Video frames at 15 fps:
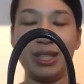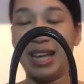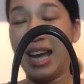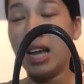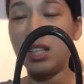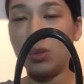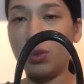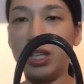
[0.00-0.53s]

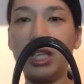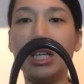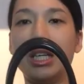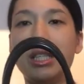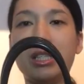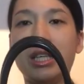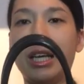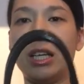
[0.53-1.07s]
guess what it
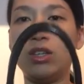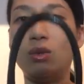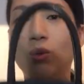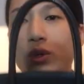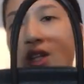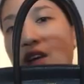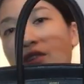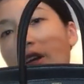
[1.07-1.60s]
is, like, you
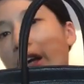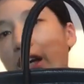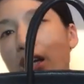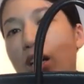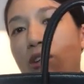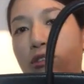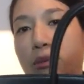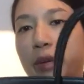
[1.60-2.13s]
will never get a
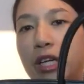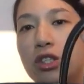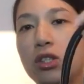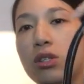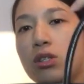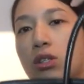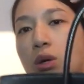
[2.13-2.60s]
confirmation.